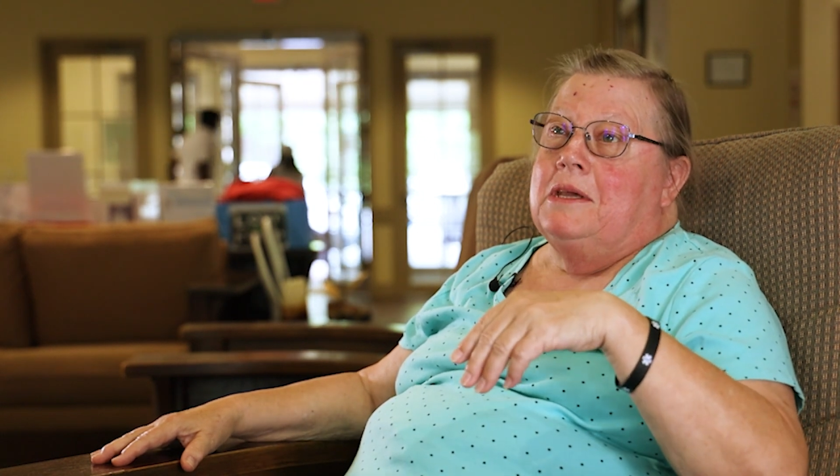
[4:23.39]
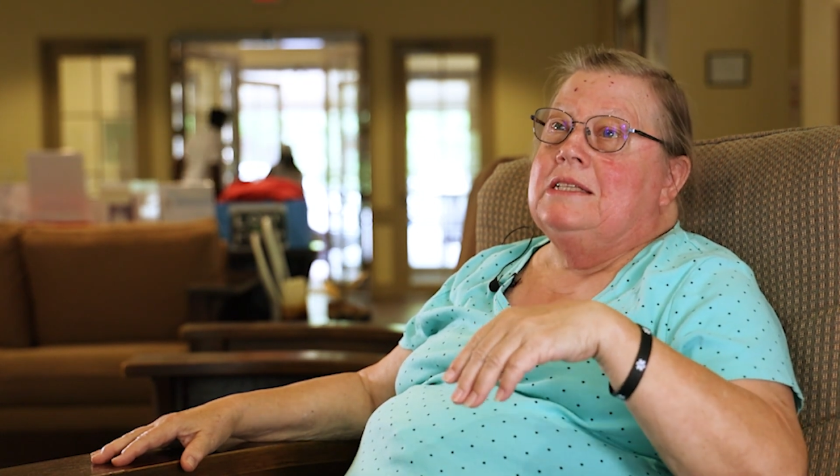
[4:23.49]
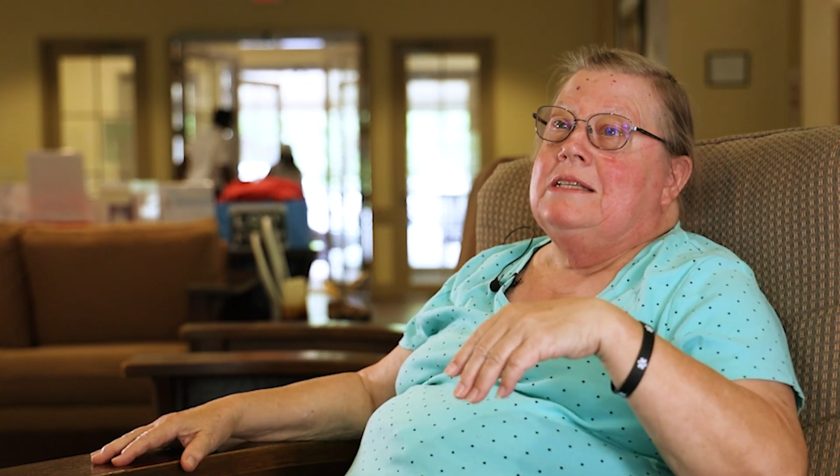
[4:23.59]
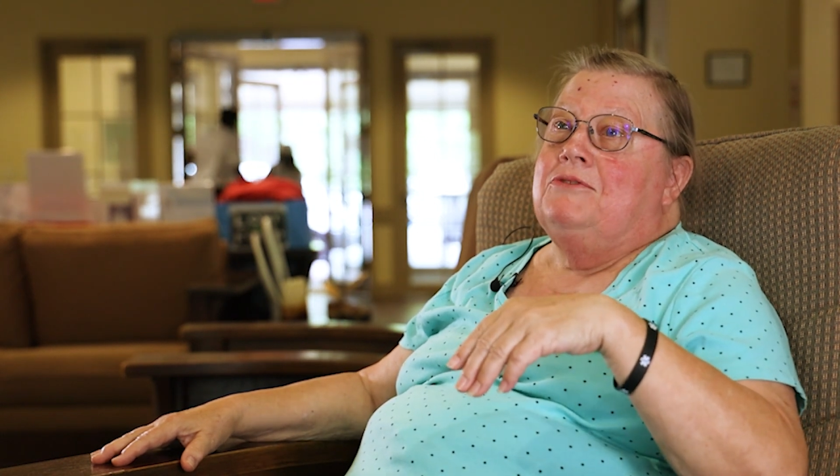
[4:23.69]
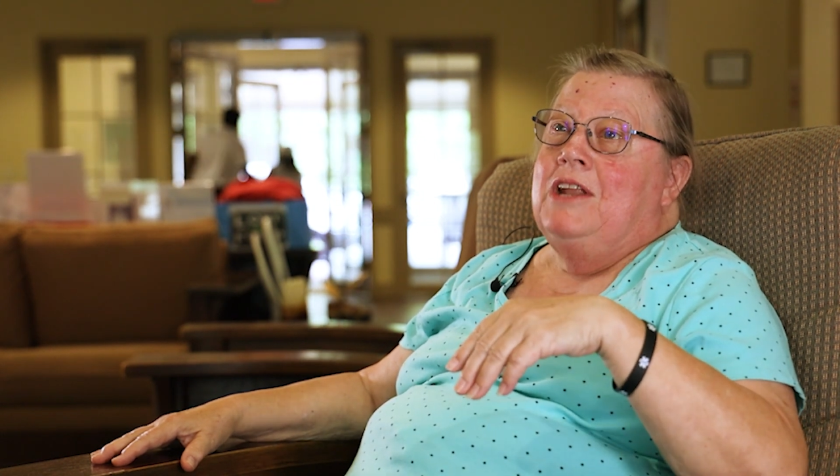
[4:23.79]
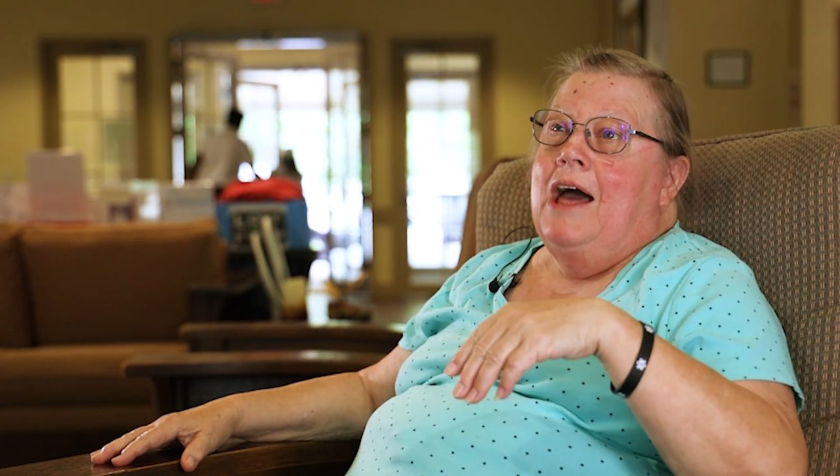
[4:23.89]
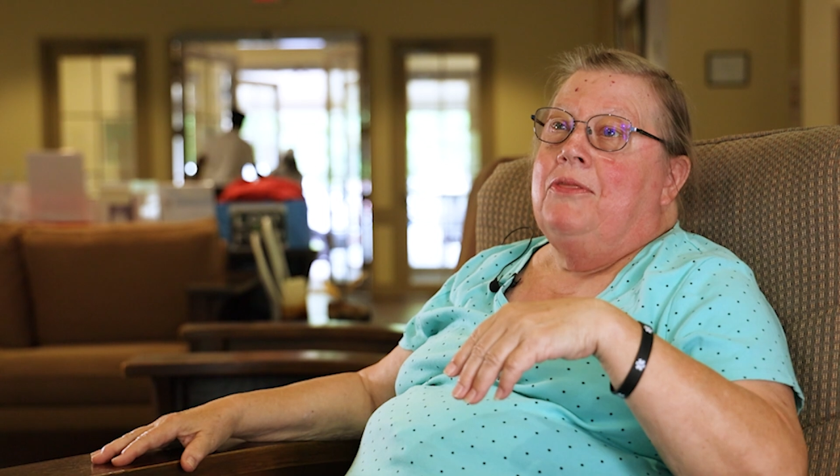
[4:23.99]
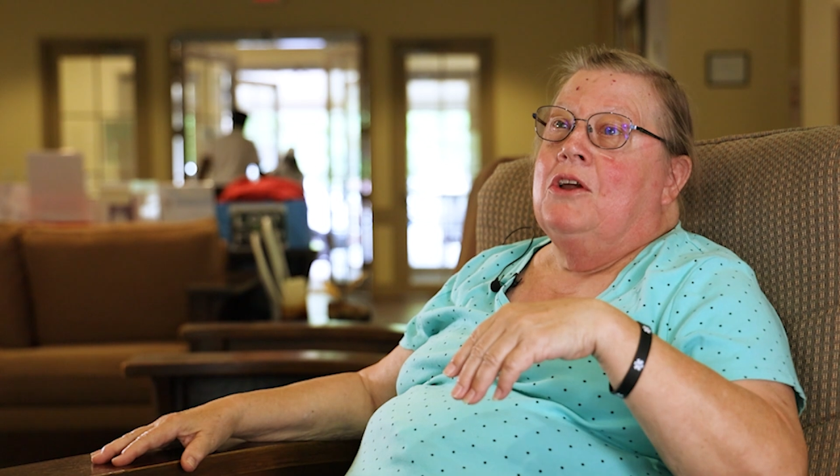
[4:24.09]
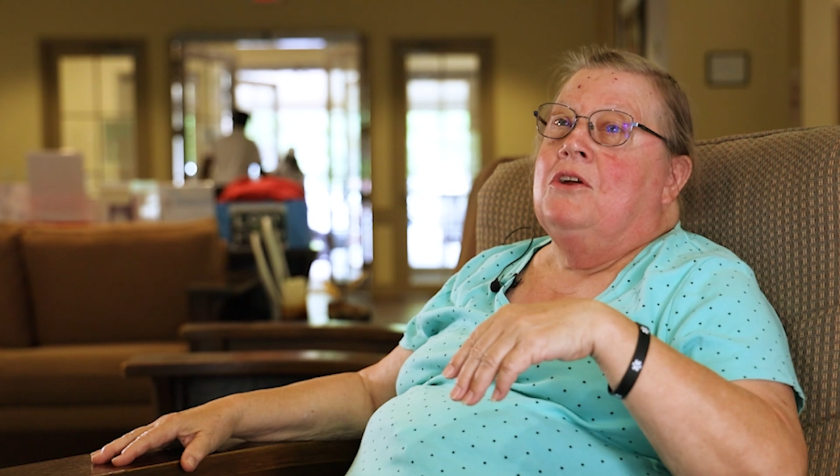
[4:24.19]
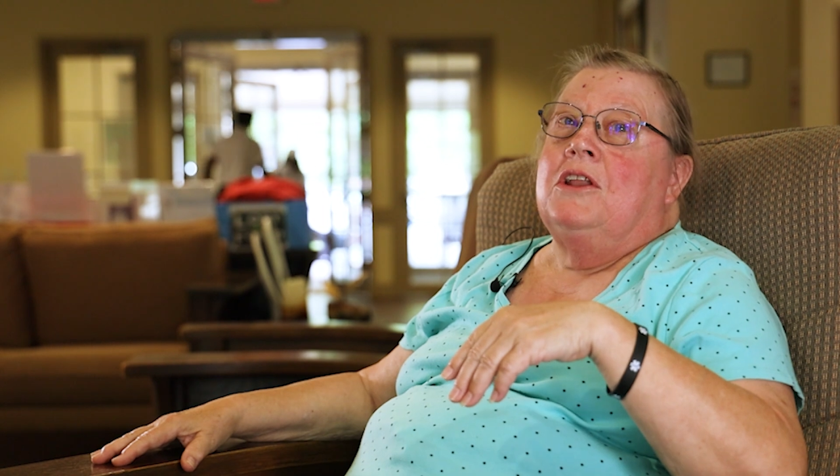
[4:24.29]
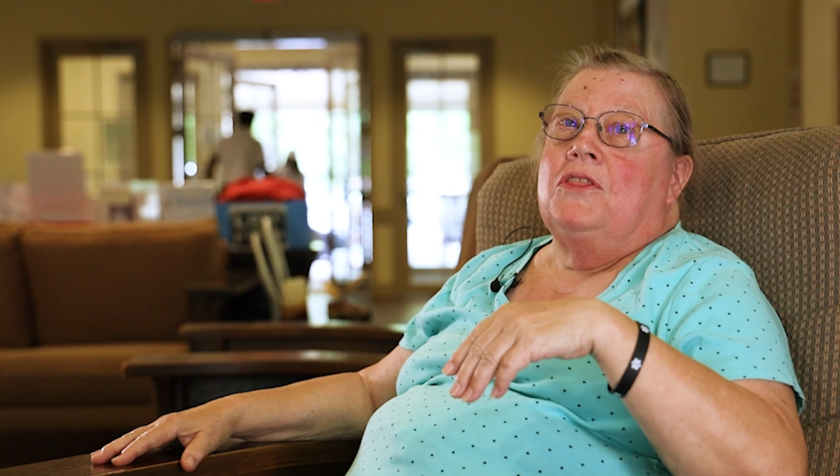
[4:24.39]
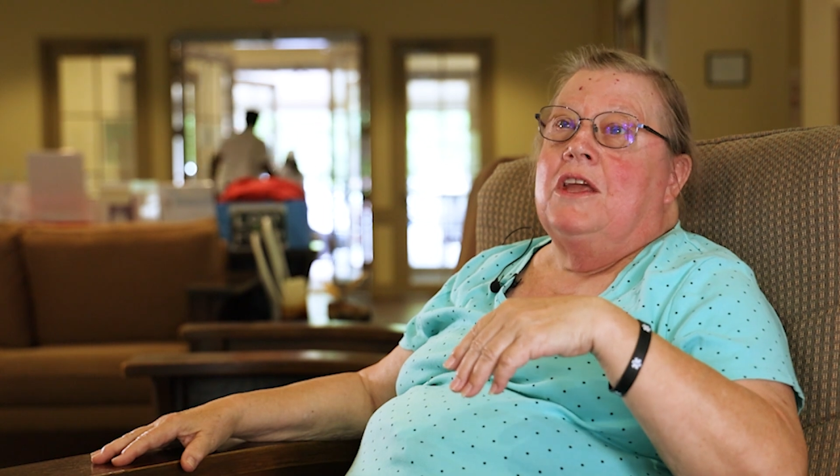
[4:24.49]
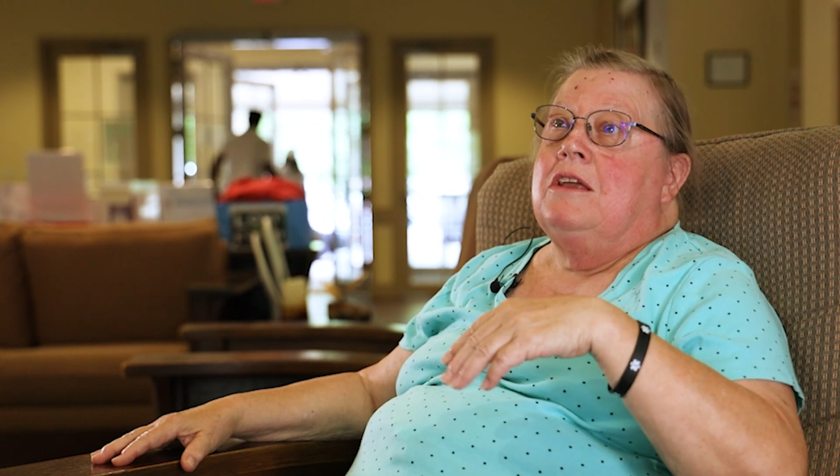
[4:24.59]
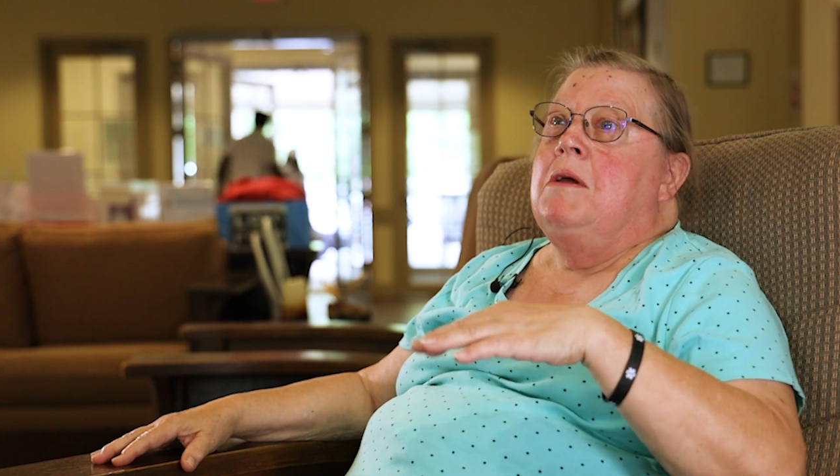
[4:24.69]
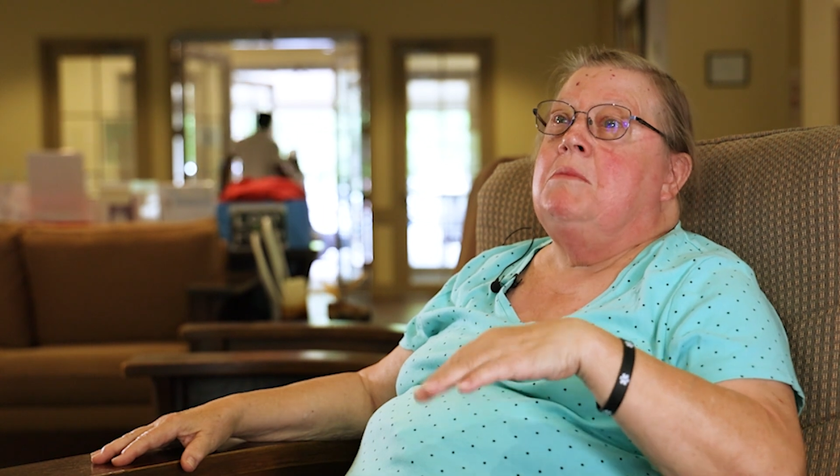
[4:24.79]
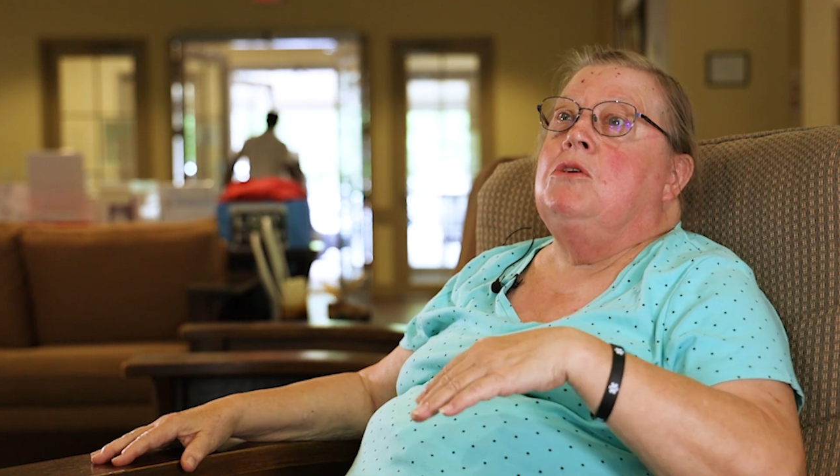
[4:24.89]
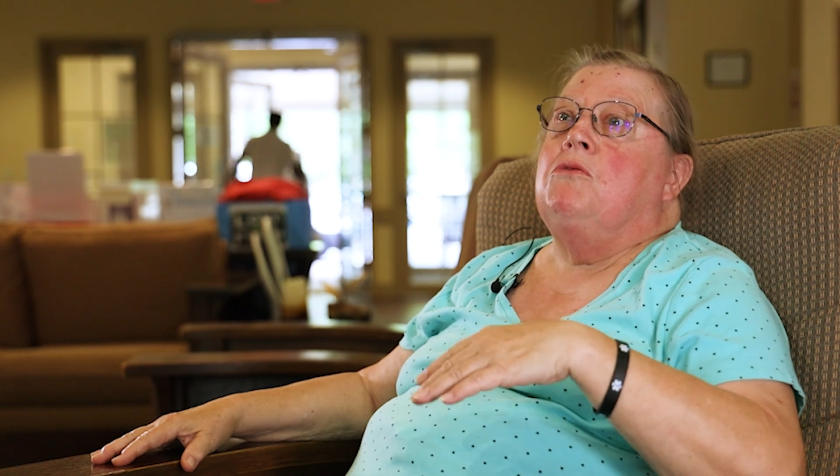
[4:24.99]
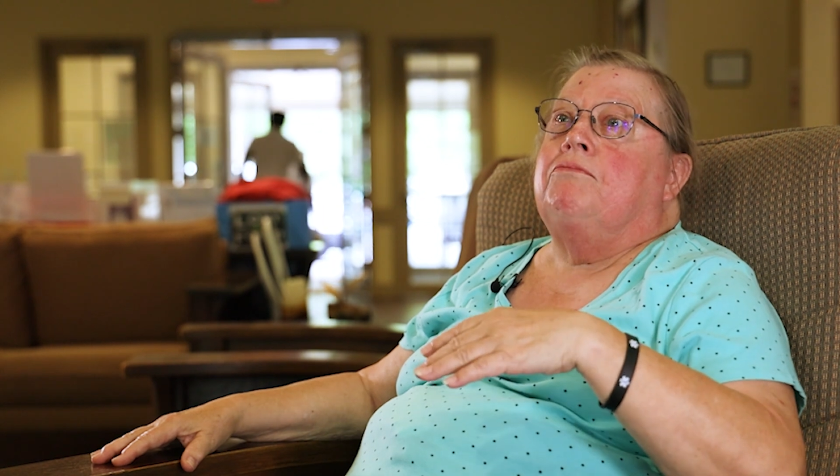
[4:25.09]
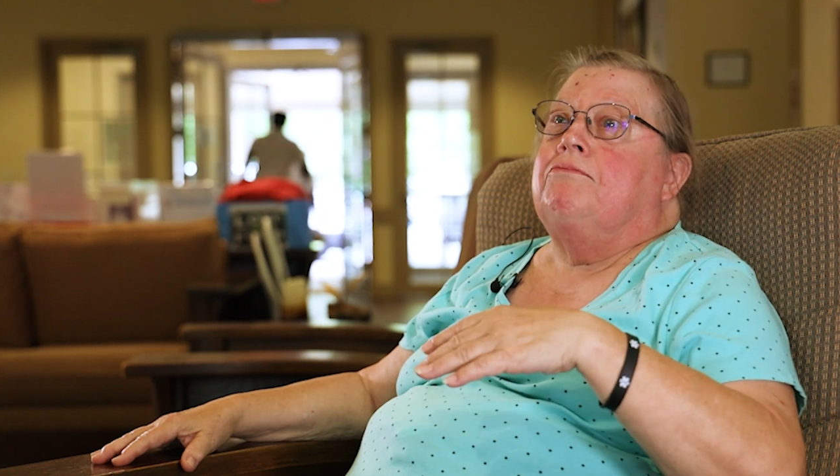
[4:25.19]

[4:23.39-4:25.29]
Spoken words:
because if not, they're going to think maybe you